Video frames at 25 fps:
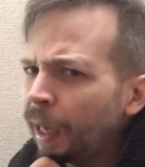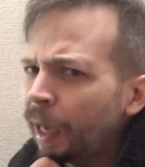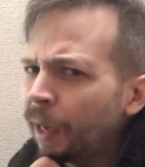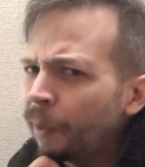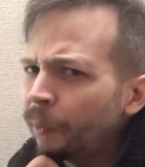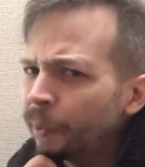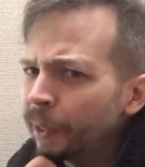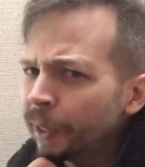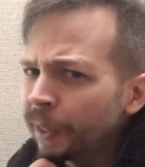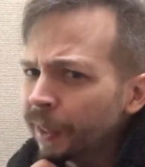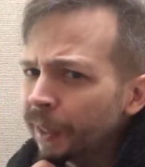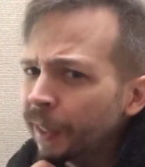I
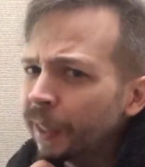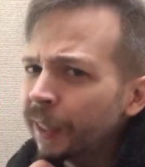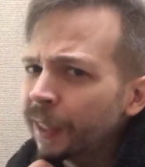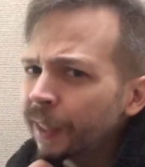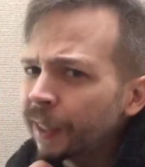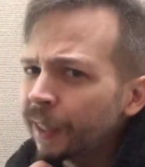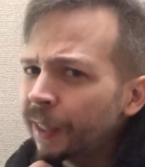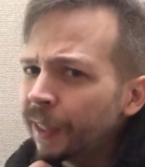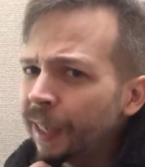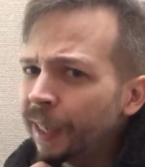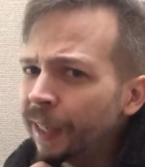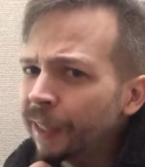want to say
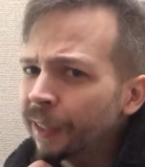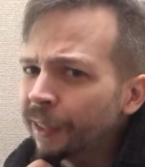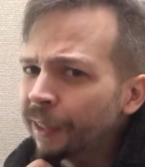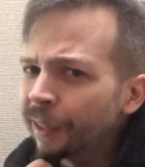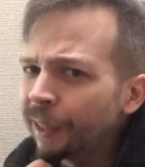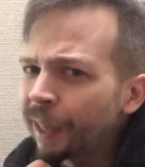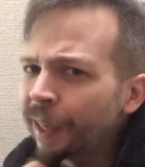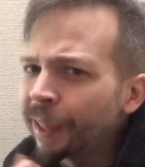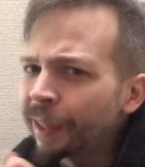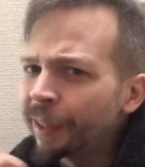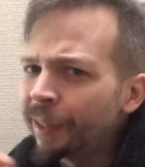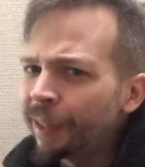it's not
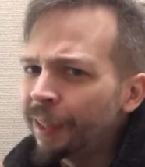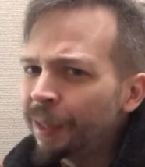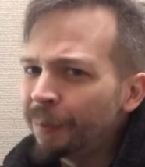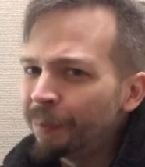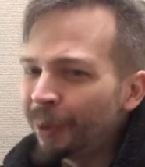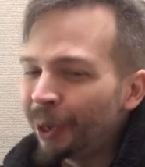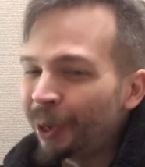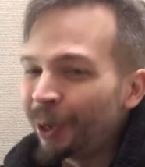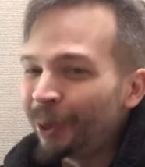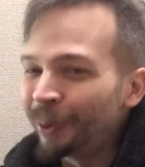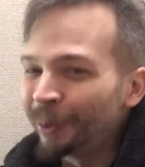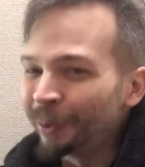like the
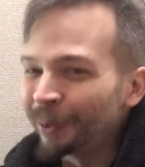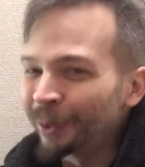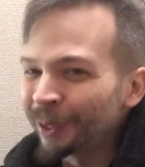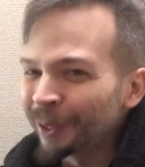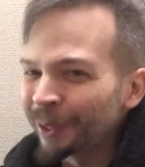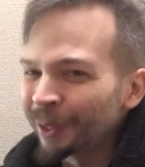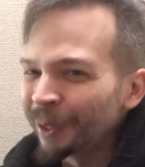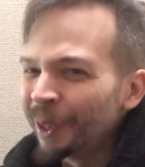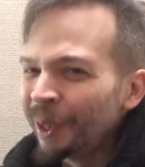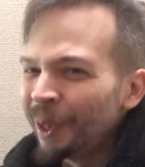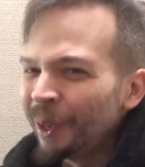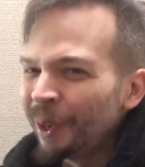
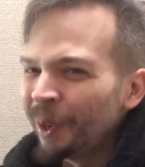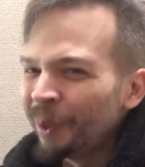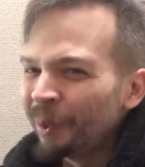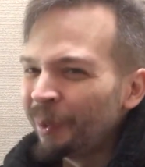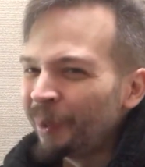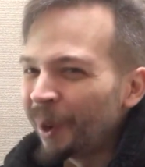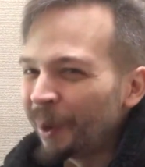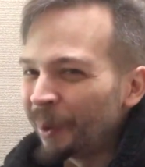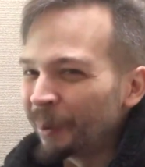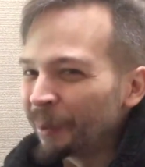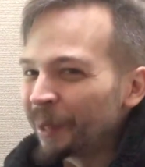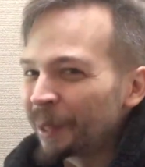most
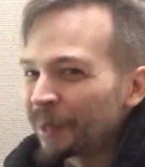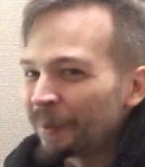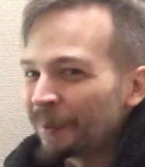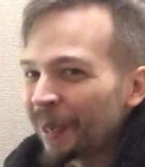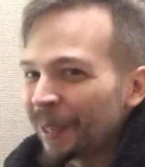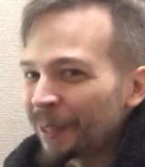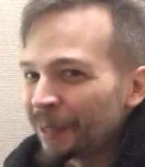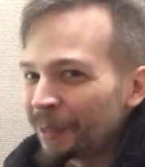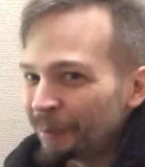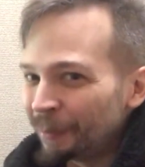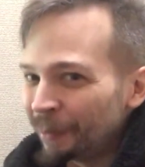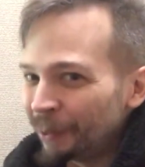well
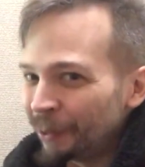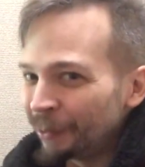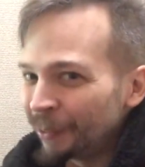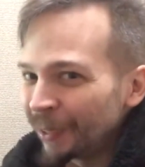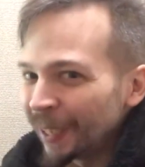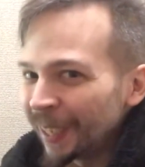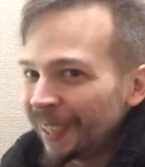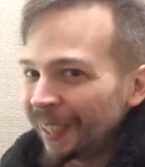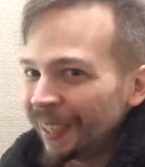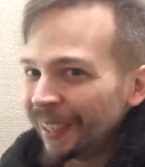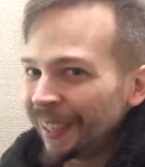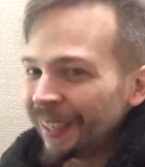respected
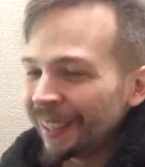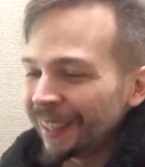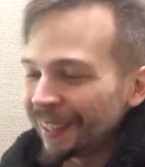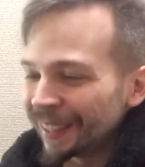movie.